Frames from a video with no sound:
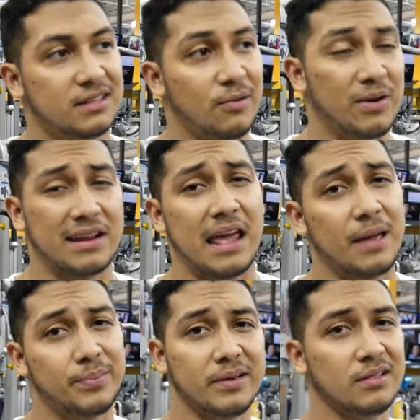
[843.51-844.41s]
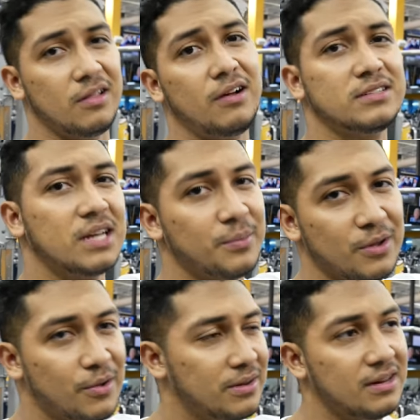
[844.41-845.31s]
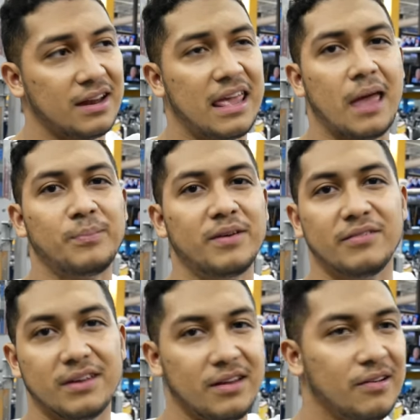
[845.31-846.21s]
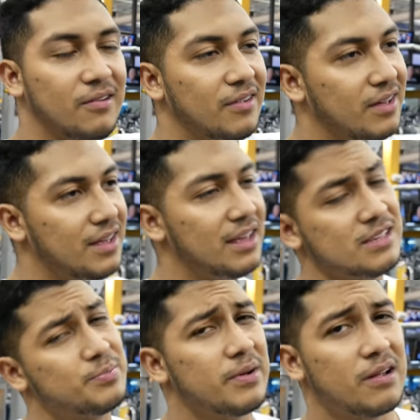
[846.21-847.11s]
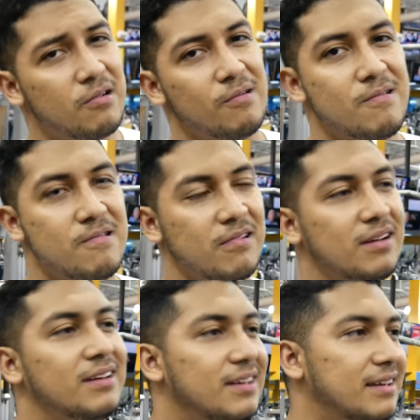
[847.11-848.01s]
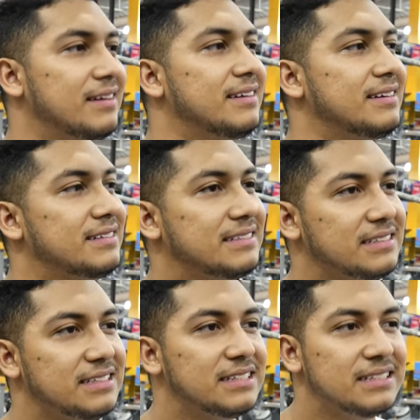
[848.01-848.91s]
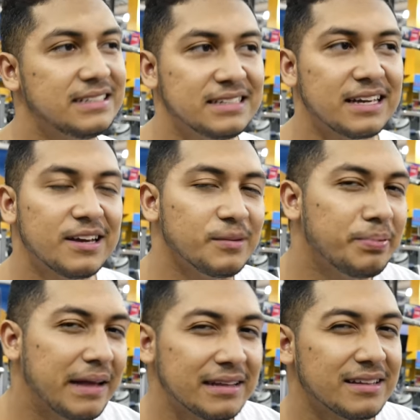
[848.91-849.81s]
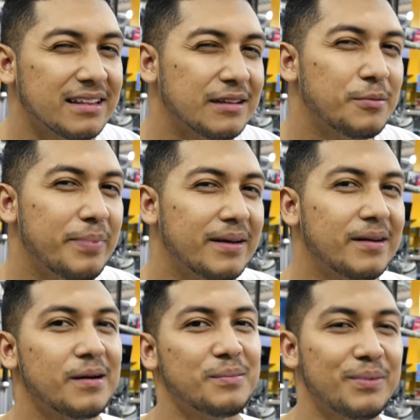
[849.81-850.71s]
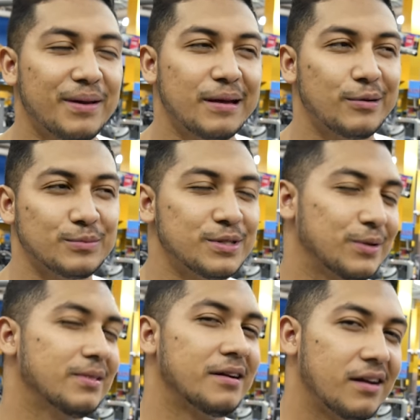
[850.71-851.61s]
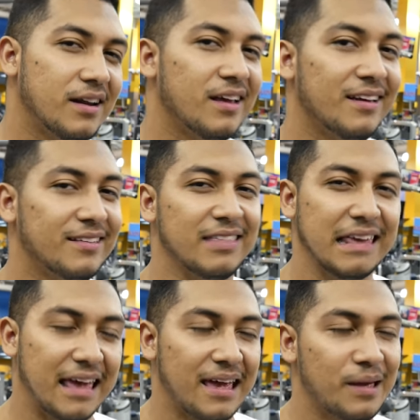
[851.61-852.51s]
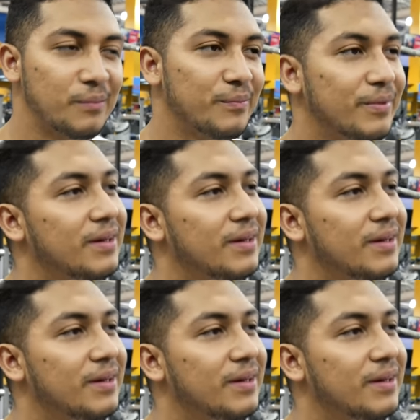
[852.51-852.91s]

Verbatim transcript: I went camping a long time ago. I did a camping video. It's pretty cool. Uh, I could have planned it a little better, but you know, I'm still learning the game.